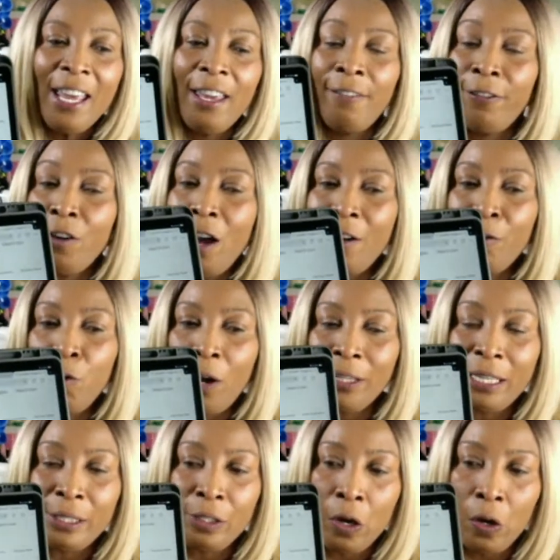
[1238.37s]
If you have
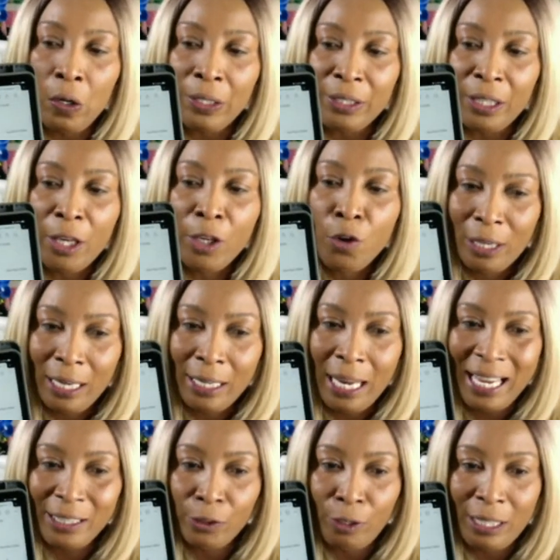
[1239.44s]
one of those, you can
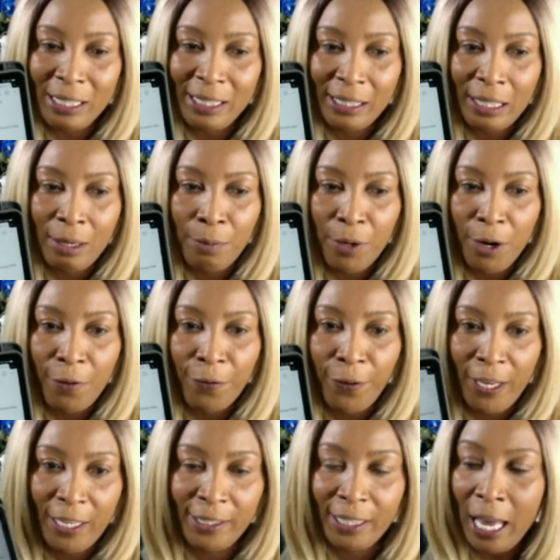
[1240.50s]
actually steam your
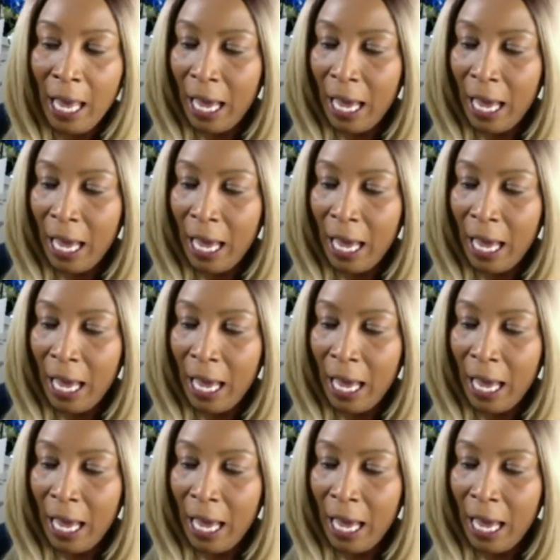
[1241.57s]
face.